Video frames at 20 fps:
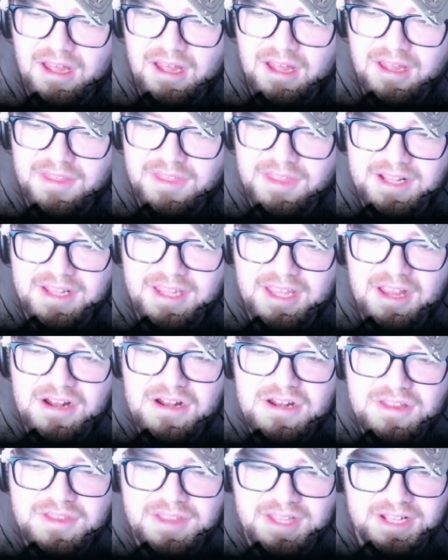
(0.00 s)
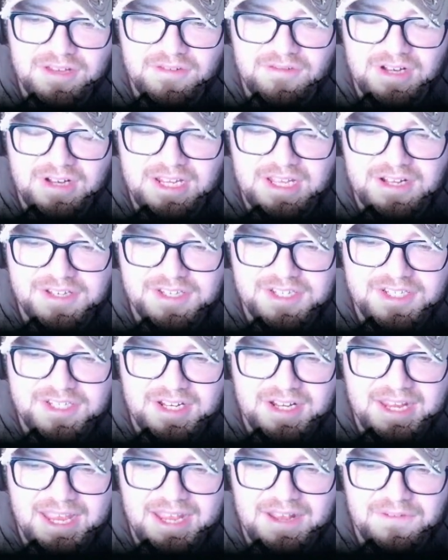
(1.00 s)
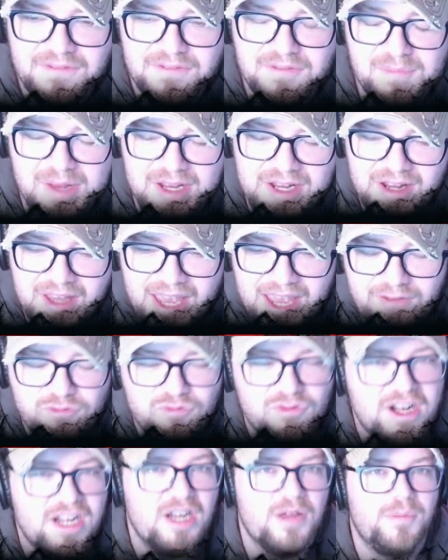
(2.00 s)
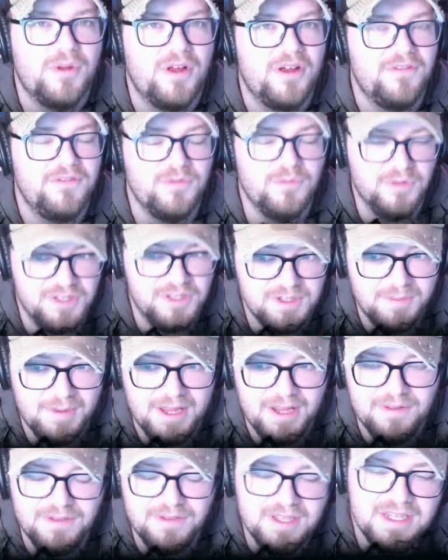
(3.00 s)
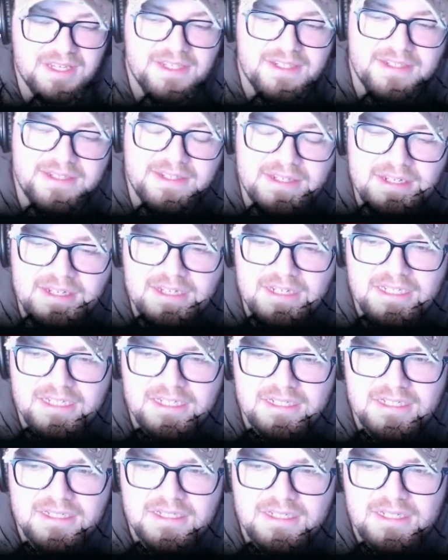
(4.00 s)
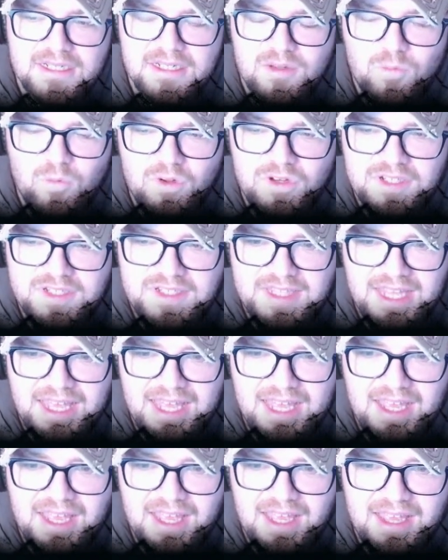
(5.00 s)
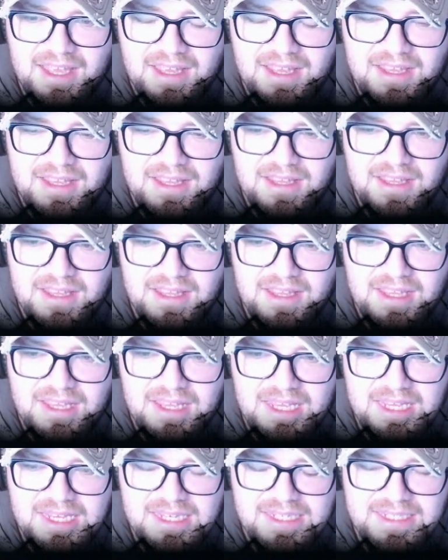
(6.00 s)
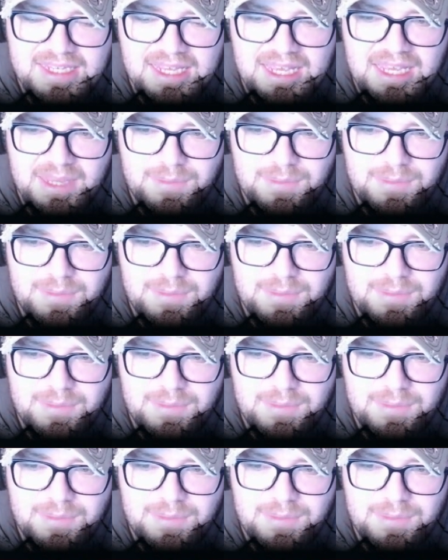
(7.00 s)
think the only thing that really kind of stuck out for me, and I have read up afterwards about this, was there is a